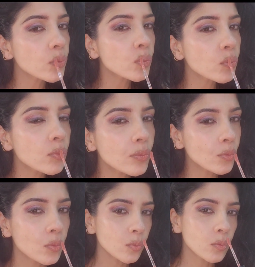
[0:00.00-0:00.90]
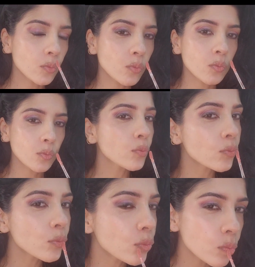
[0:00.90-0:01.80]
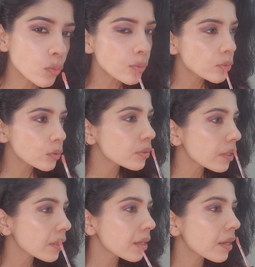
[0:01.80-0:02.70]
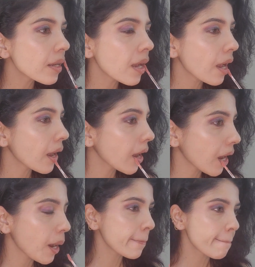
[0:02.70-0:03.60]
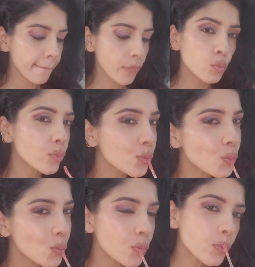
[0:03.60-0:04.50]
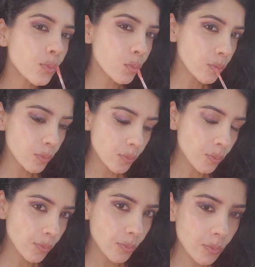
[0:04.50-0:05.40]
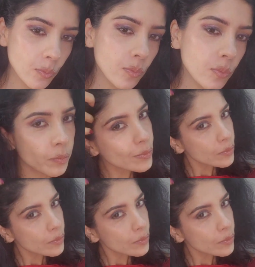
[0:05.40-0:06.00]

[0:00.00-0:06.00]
and it really does the job, and you know, it really plumps up your lips and gives you a